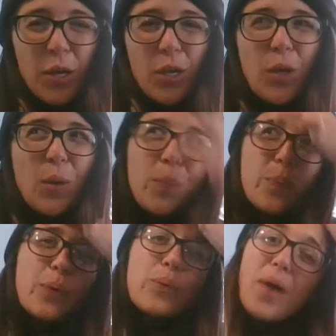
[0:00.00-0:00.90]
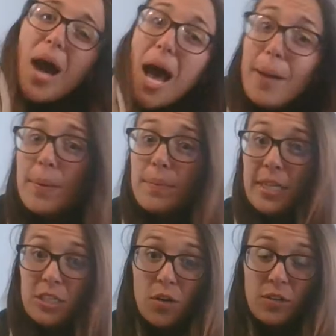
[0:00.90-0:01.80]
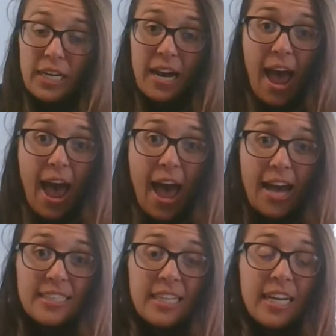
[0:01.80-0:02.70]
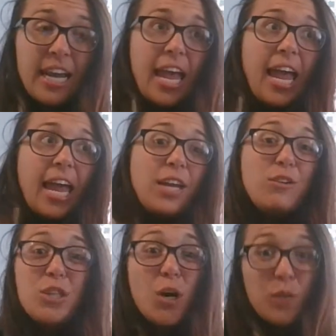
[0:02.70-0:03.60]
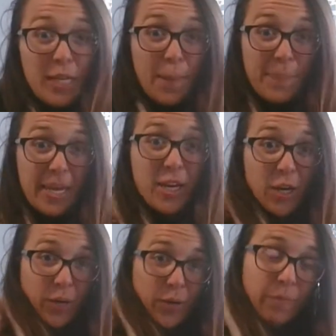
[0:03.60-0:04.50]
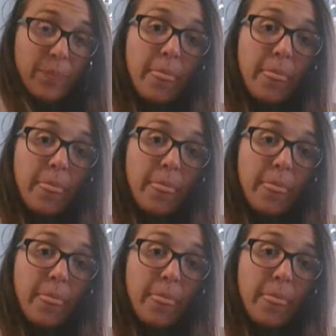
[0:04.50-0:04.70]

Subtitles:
You probably don't need a hat, and you don't need a big coat.